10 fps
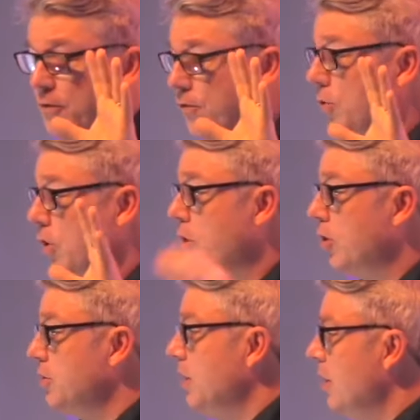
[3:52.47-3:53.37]
before
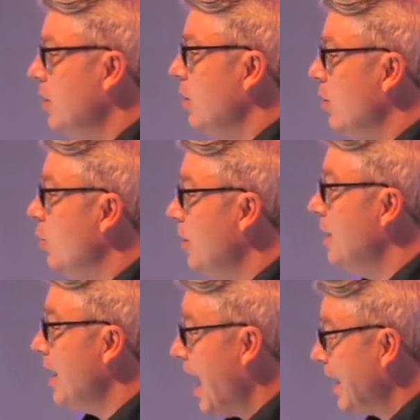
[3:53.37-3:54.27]
God,
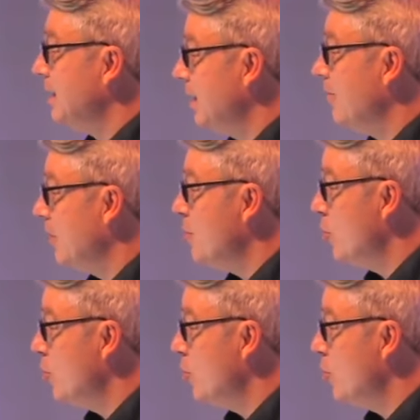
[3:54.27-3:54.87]
we act in a very